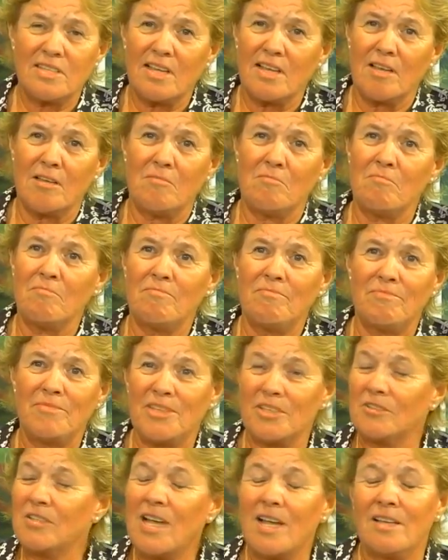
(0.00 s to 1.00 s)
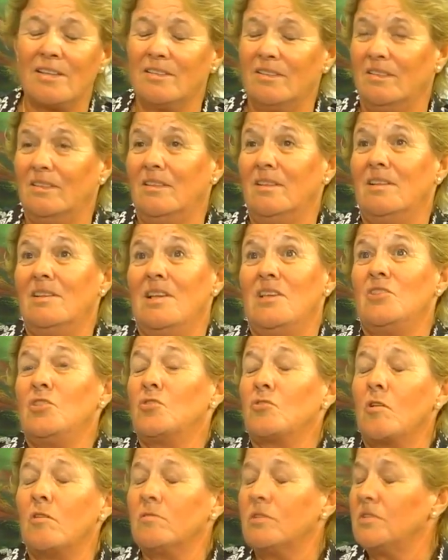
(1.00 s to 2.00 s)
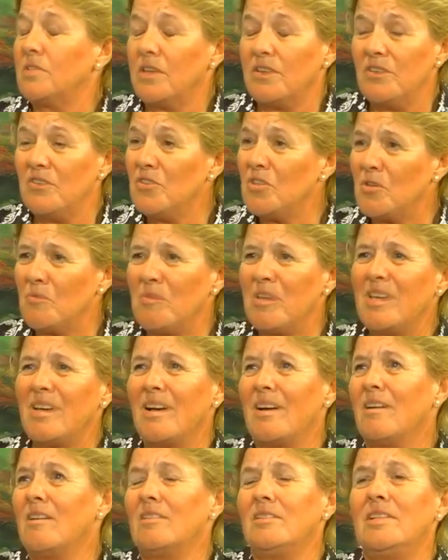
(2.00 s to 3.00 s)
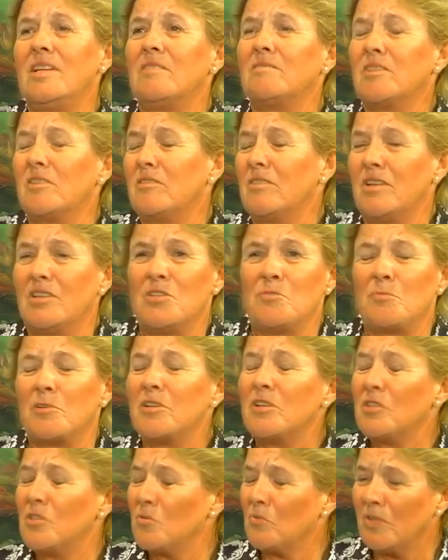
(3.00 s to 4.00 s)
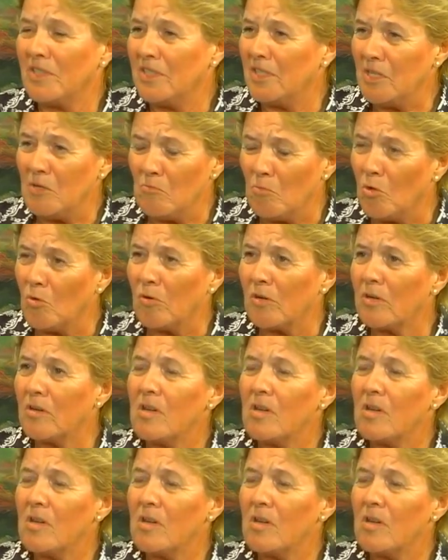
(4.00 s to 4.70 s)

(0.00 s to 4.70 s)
Um, they're not as strong as they used to be. I hardly ever experience one anymore.